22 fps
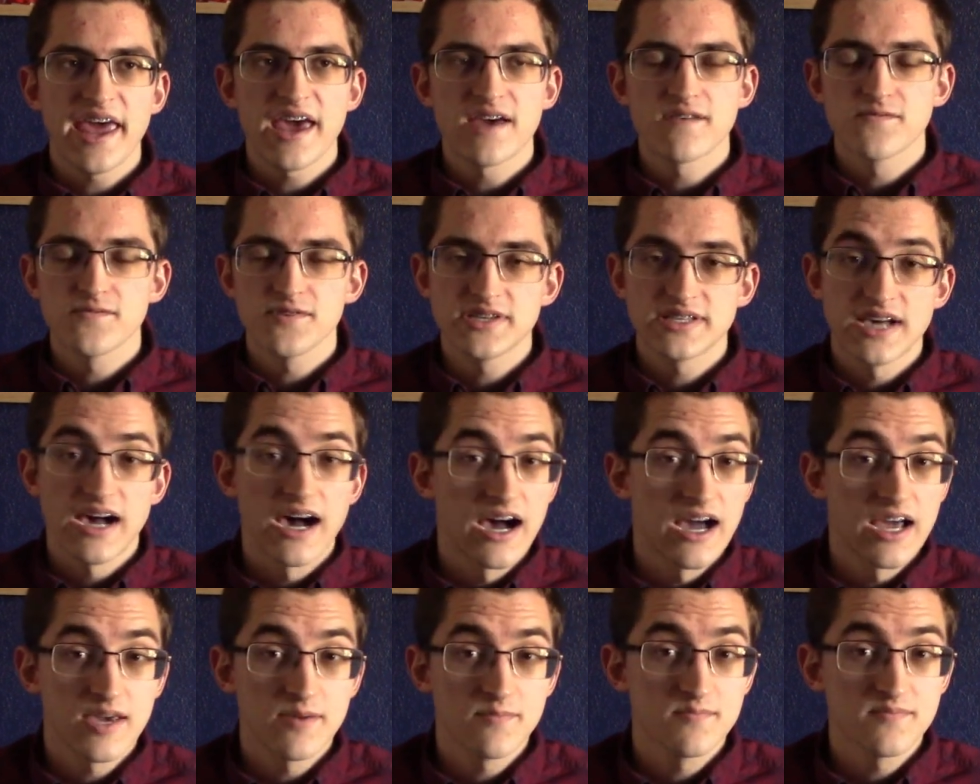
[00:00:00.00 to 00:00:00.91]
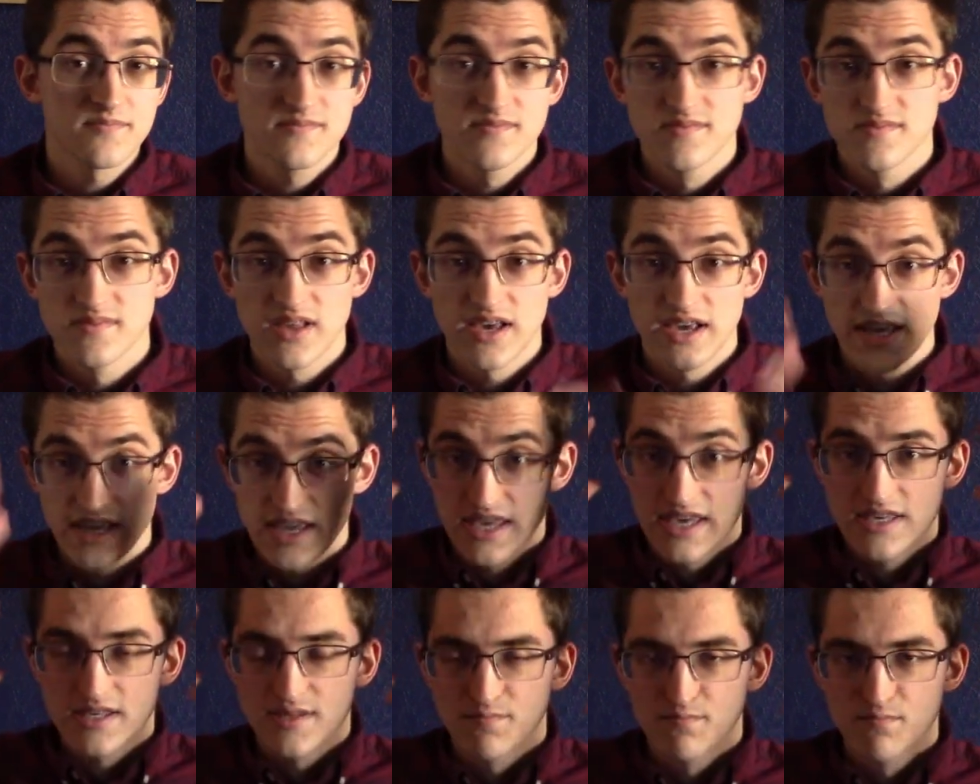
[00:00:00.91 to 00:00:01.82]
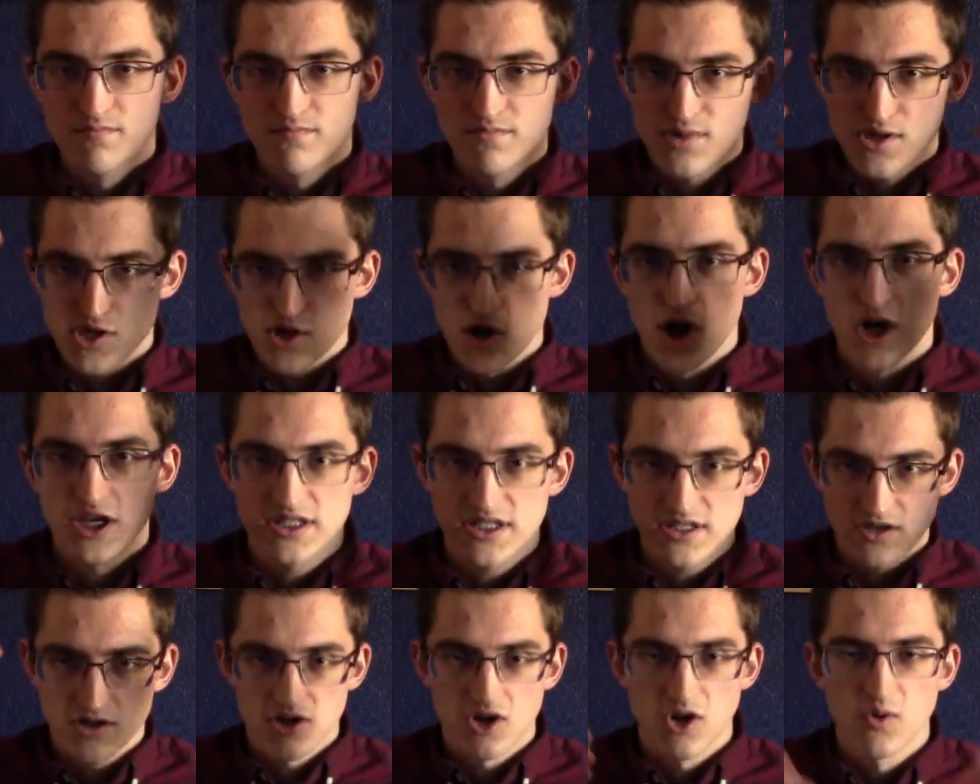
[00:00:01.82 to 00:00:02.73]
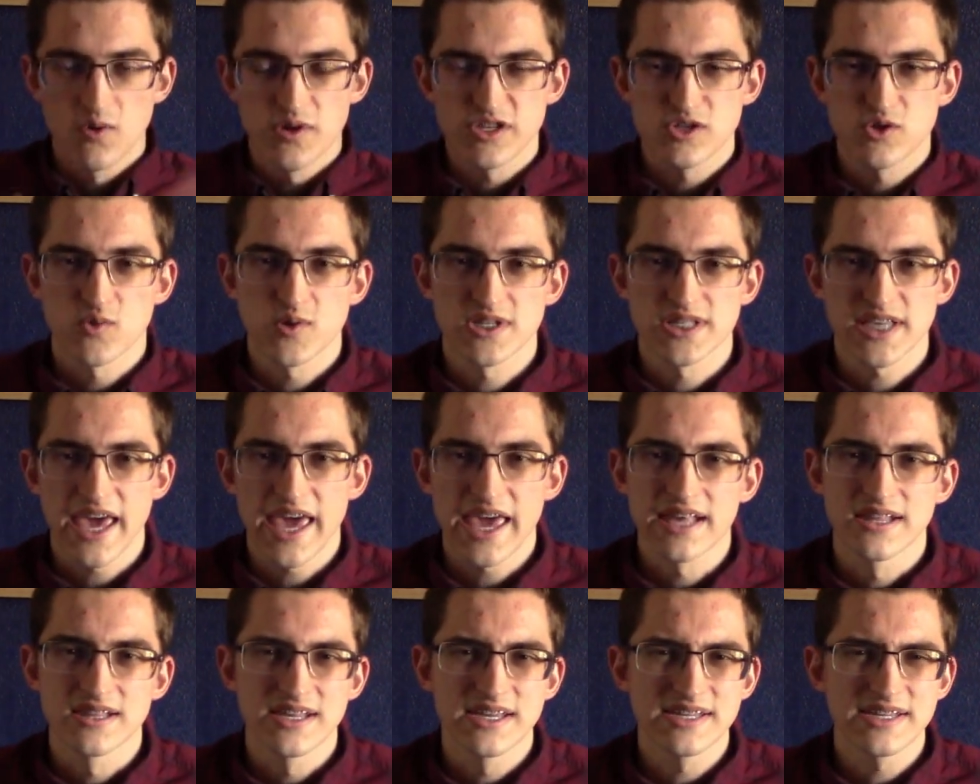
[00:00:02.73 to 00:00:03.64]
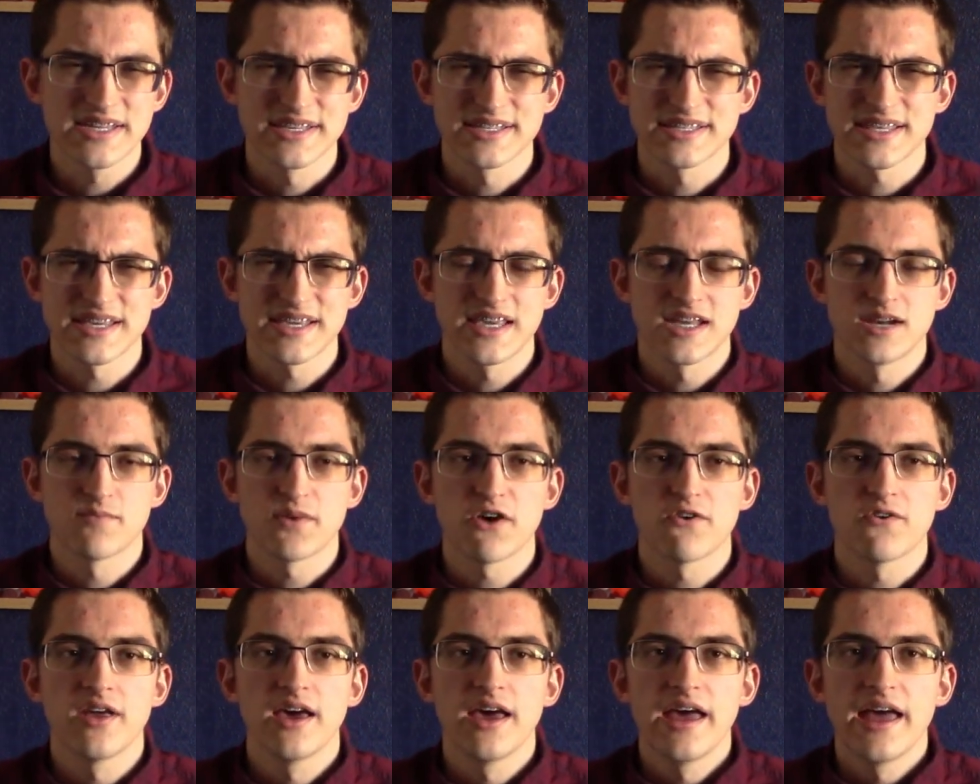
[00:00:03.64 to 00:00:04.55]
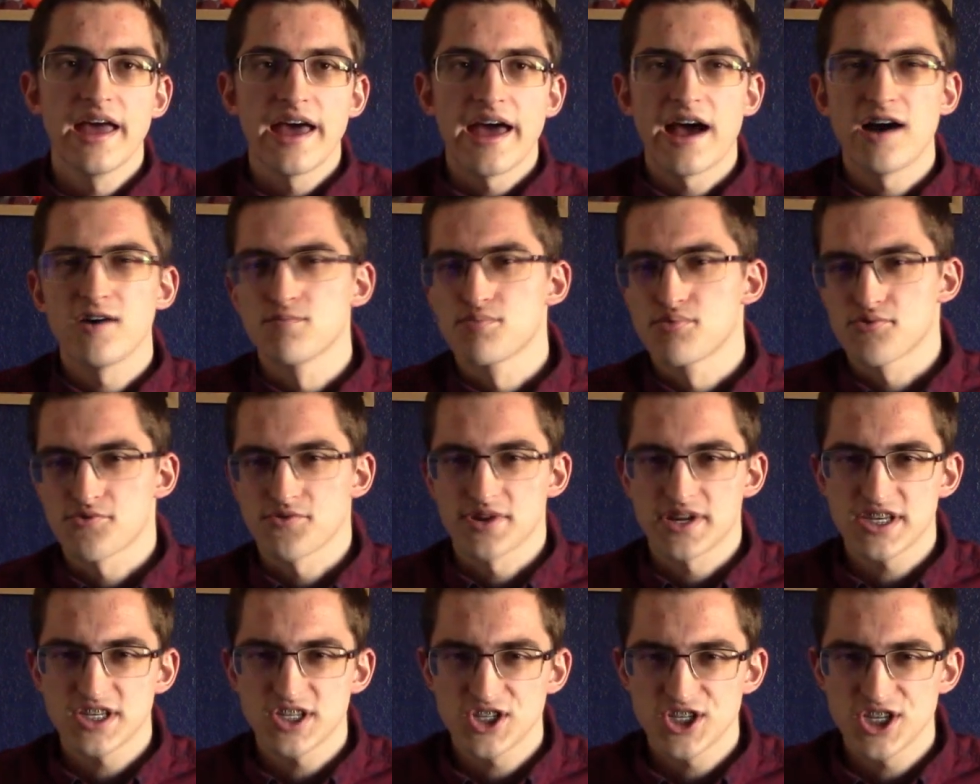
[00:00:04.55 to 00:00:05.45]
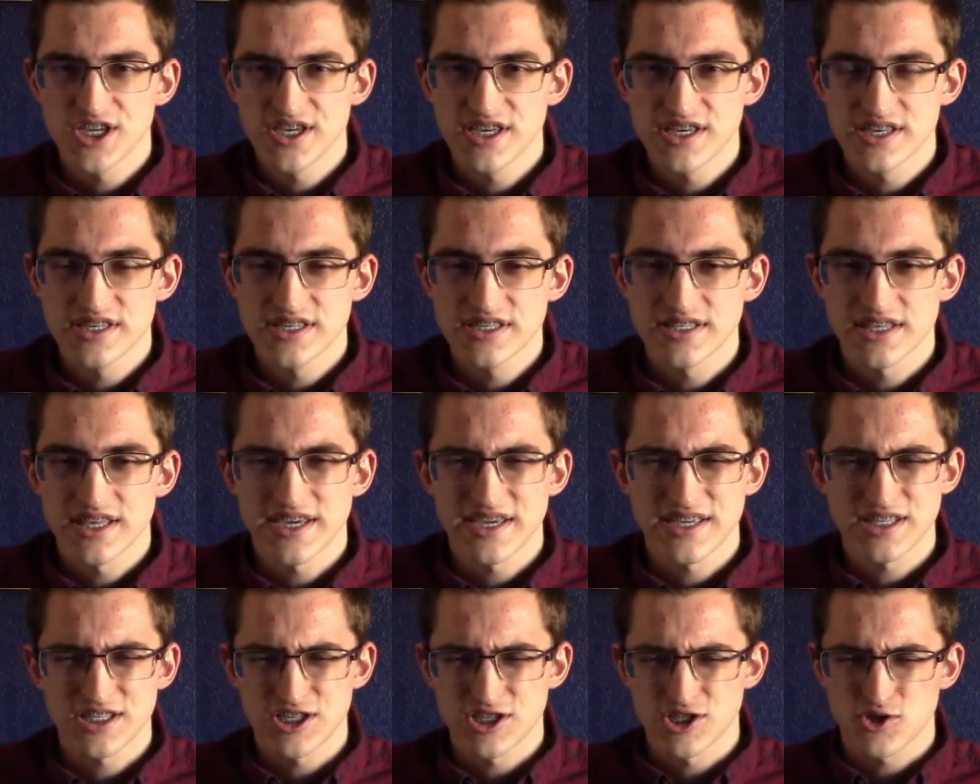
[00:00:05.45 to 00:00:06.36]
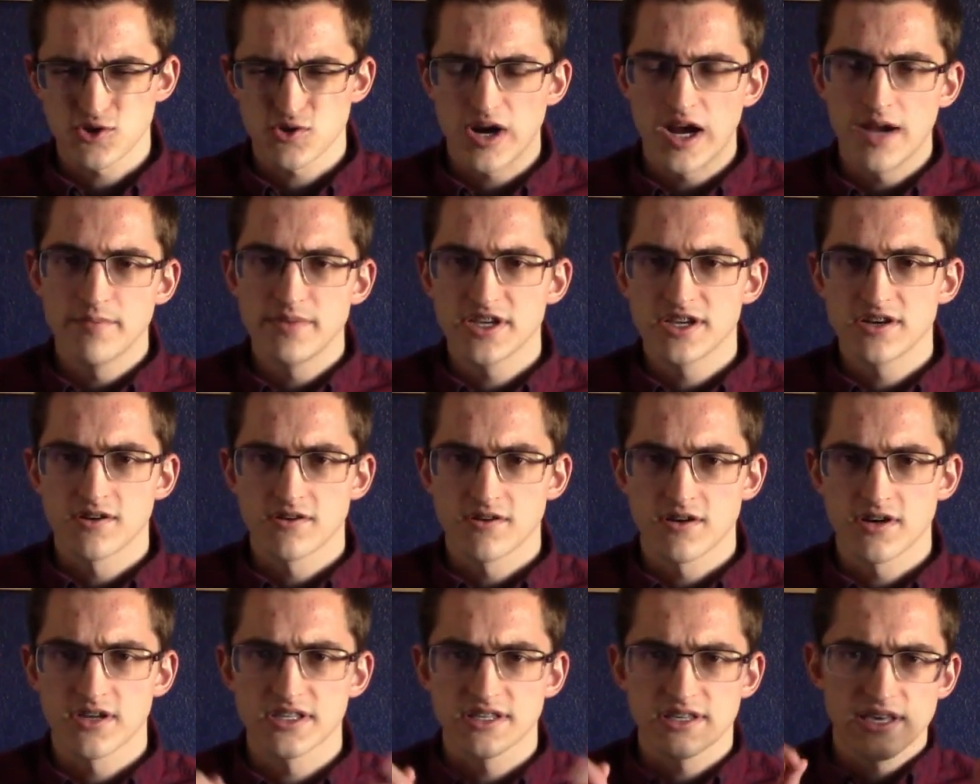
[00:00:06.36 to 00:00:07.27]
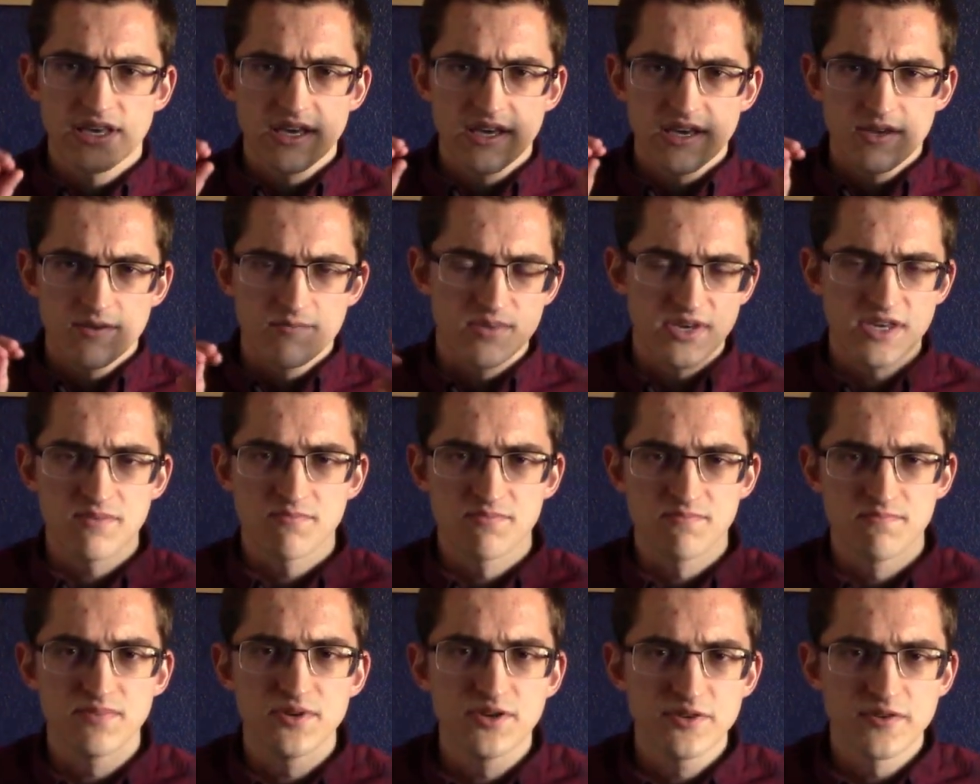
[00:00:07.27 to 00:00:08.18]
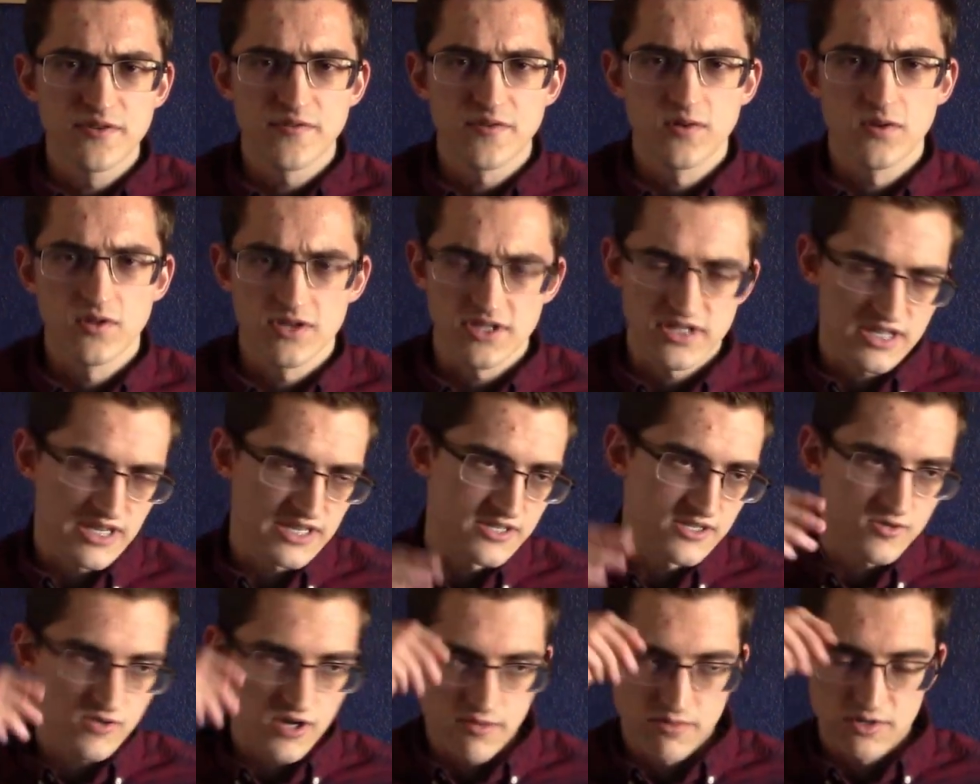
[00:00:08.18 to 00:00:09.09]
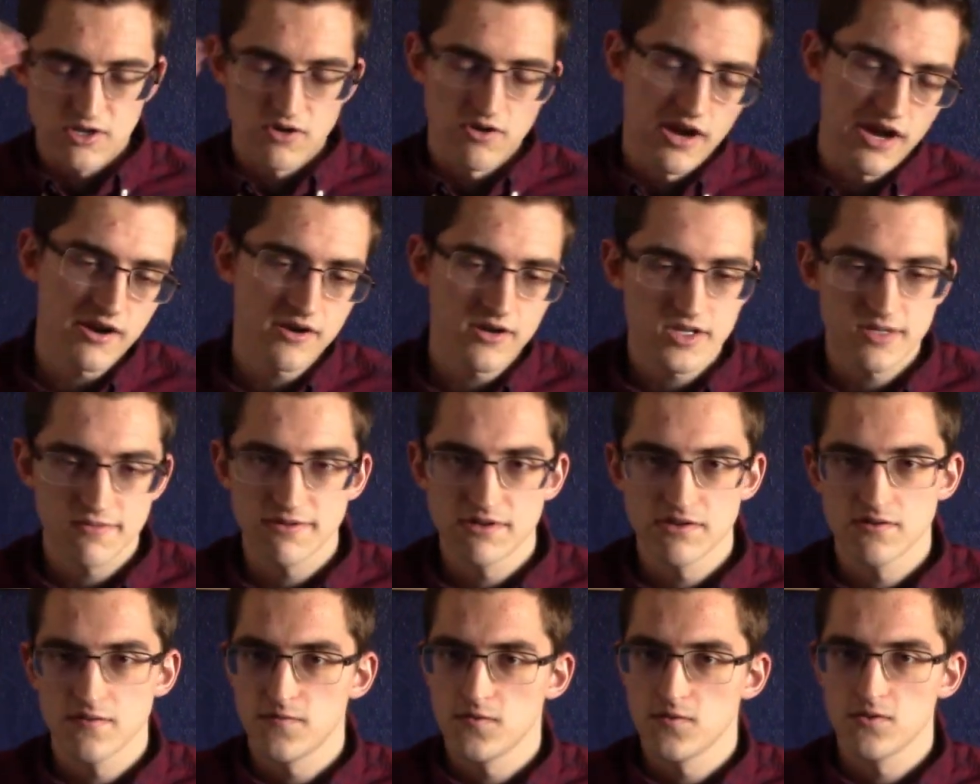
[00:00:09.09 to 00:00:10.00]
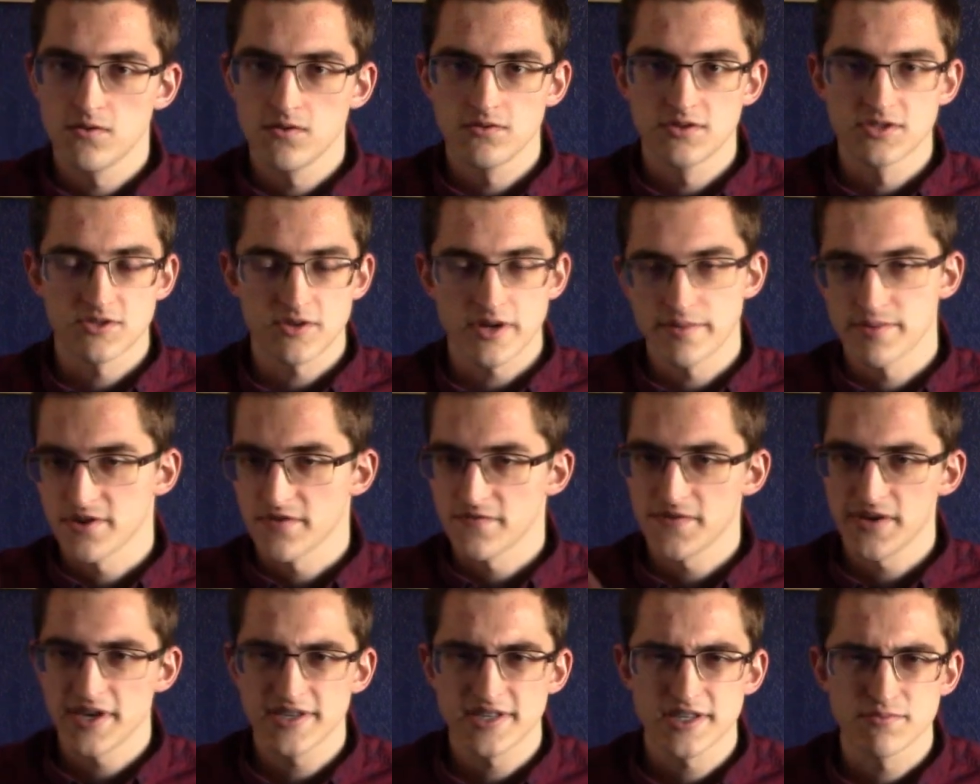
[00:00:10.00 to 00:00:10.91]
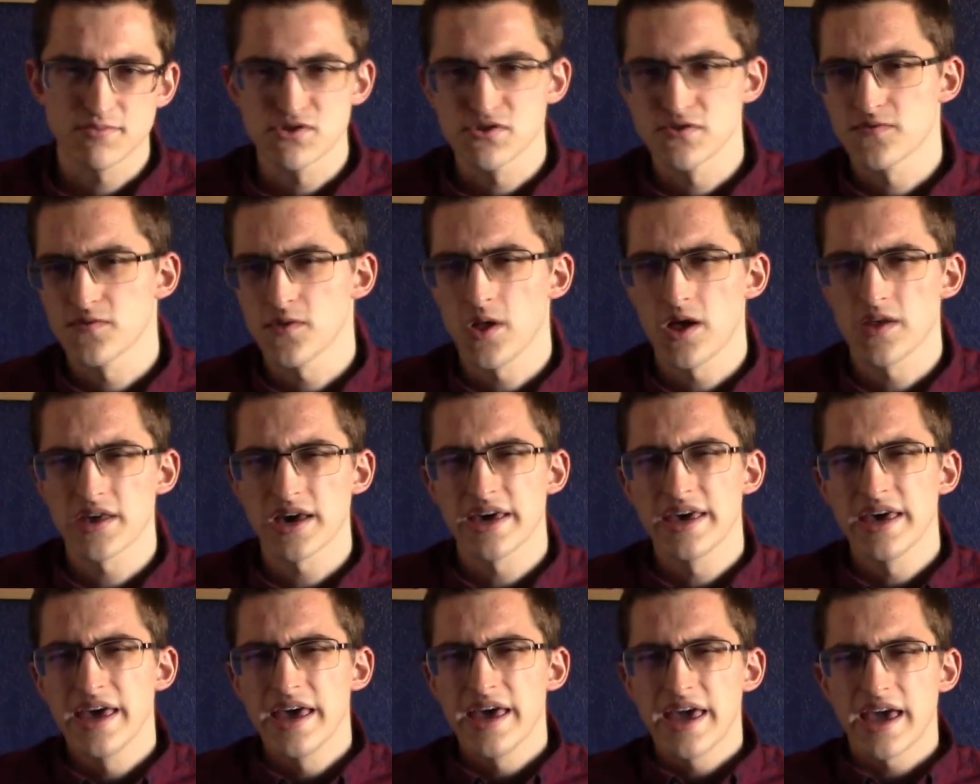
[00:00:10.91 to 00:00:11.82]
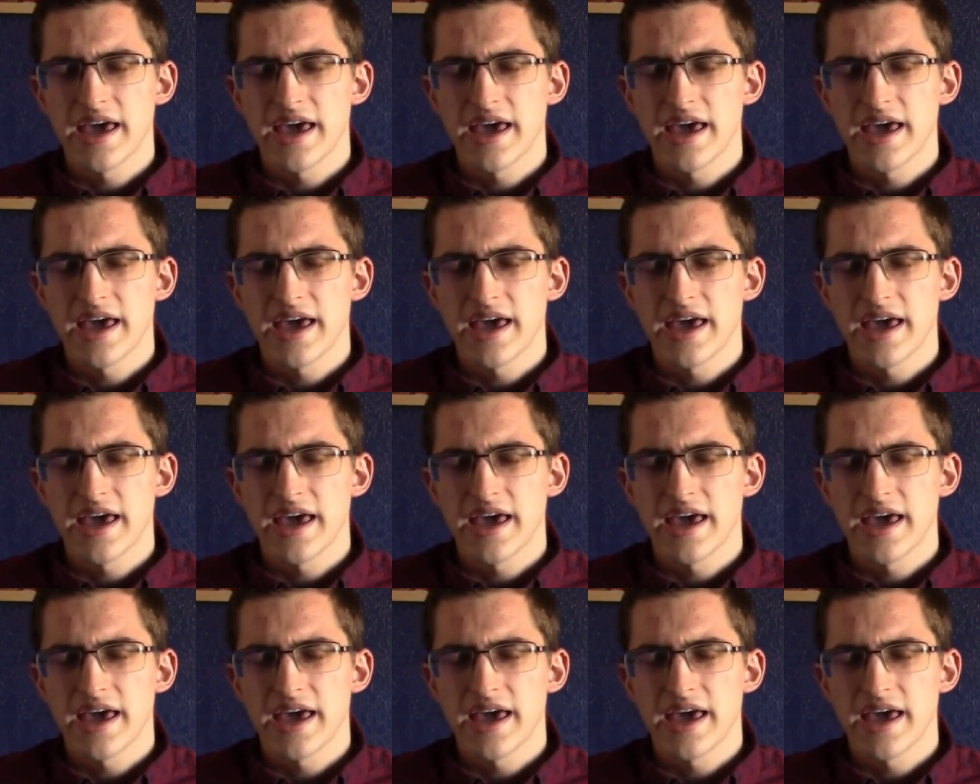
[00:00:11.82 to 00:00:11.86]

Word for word: every time, like, his thoughts are going towards Aelin. He's thinking about how pretty she is. Like, it's describing her as being beautiful. It's, like, describing her hair as beautiful, describing her face as beautiful, all that.